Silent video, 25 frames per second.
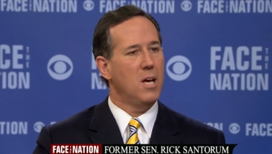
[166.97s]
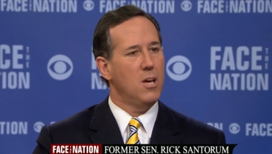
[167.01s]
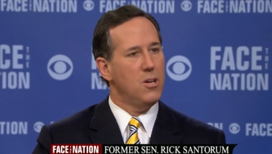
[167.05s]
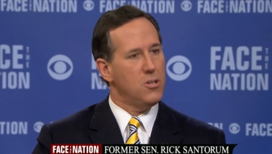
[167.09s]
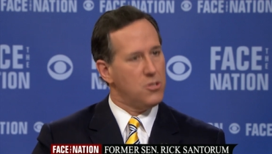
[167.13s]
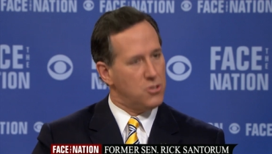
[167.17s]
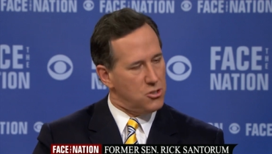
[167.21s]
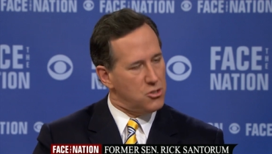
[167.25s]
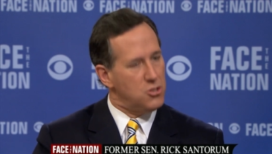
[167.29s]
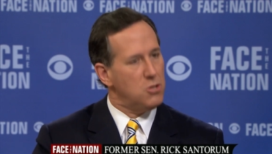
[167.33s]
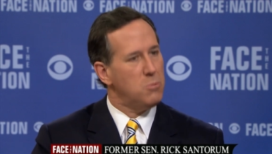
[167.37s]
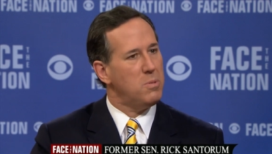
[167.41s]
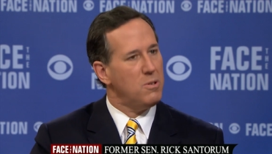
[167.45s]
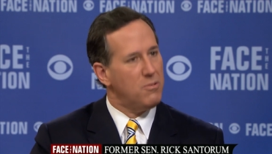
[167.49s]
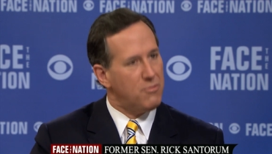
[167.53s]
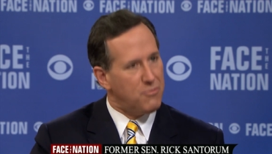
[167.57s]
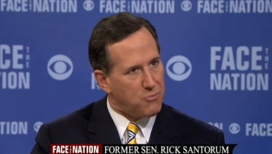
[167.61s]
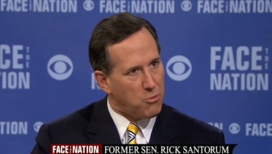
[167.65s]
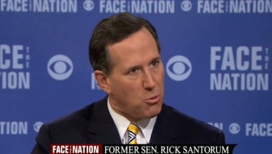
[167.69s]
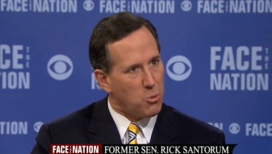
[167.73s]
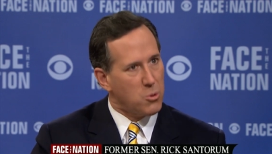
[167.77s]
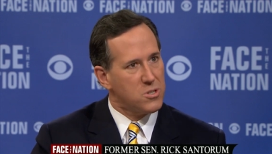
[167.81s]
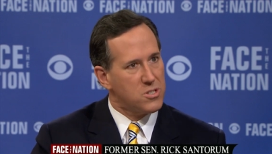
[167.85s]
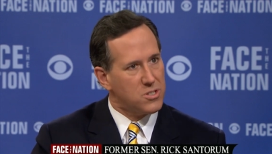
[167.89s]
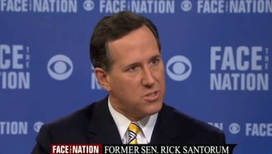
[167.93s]
Should you be
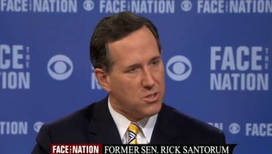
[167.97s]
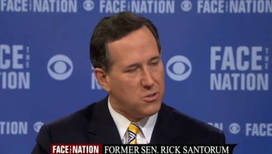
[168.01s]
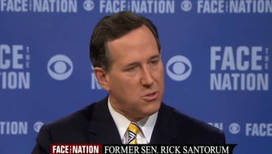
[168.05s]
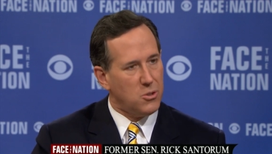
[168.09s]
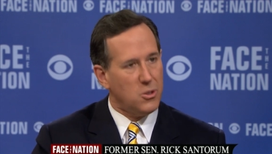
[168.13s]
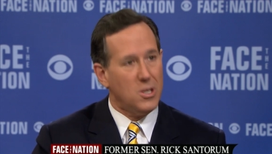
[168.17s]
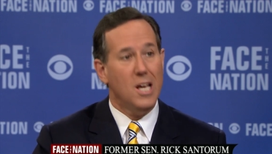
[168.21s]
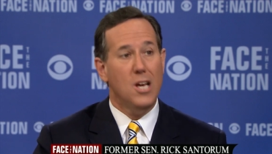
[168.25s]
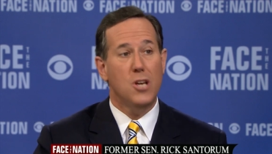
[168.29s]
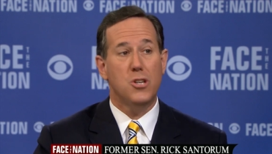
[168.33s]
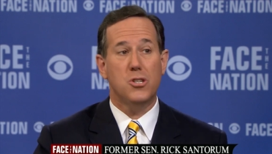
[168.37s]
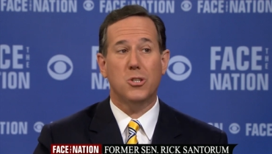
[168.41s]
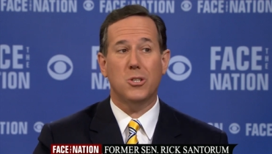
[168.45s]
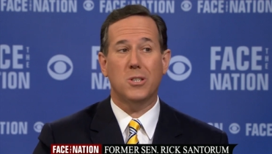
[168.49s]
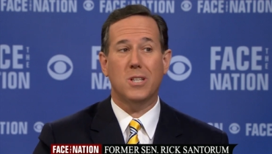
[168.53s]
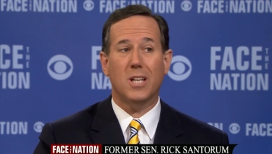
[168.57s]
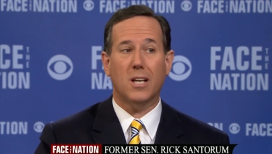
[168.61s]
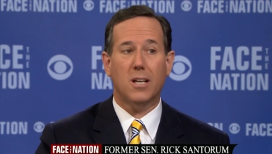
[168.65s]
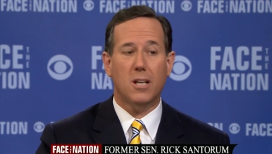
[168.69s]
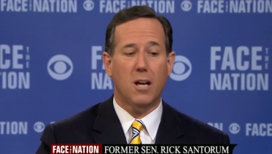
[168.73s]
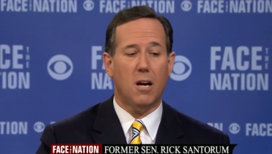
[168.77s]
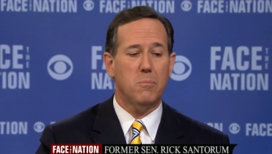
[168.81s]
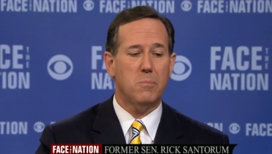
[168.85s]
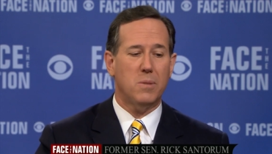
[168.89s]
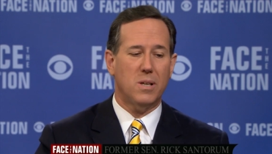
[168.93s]
forced to do, should the
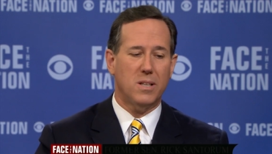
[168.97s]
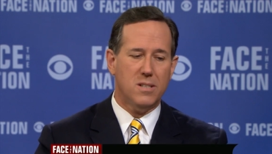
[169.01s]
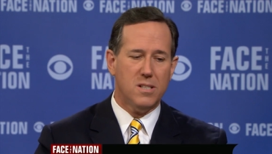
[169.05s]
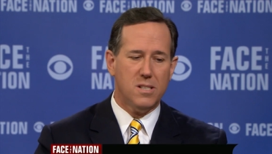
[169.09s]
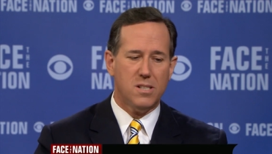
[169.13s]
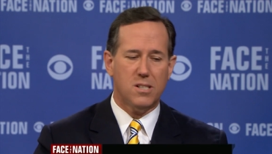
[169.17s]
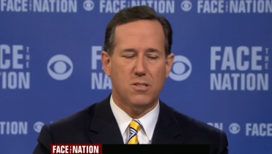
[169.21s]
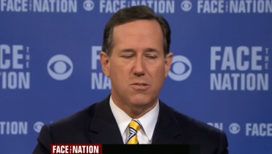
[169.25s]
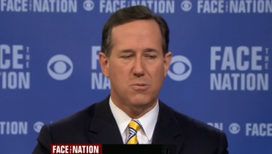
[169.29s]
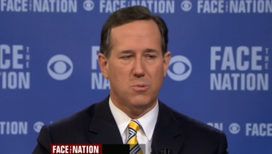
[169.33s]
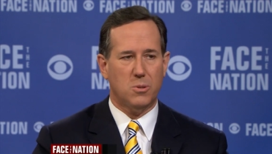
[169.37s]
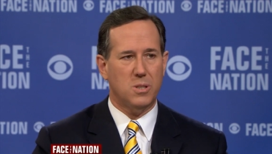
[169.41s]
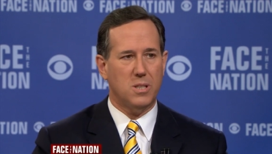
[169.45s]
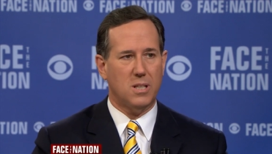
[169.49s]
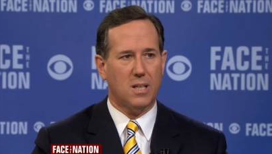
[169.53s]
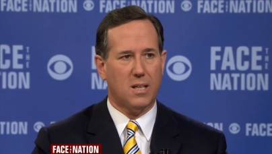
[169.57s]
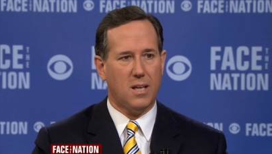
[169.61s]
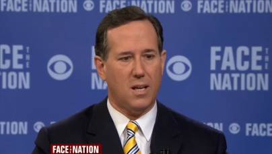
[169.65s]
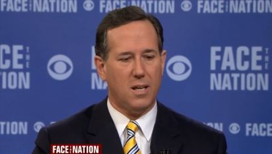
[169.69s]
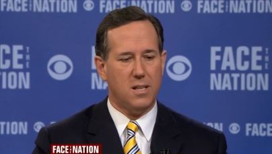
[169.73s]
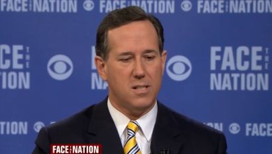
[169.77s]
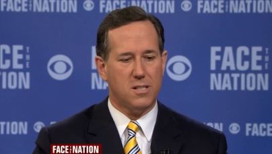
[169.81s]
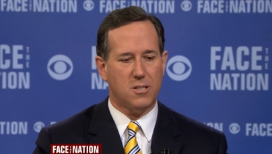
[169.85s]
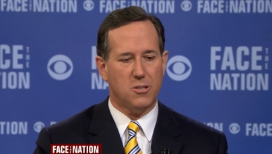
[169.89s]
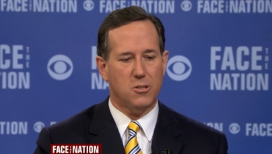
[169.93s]
government, and this is really the
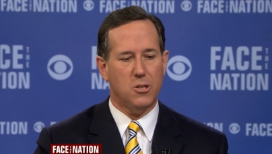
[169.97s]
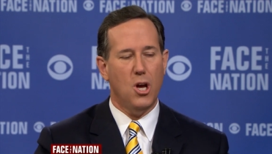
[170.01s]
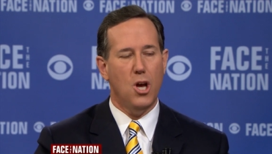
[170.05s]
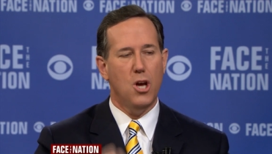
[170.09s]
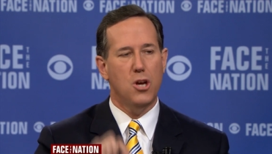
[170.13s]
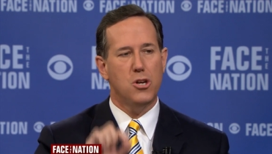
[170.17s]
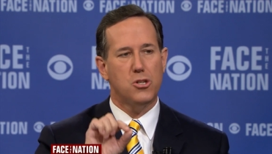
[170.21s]
case here,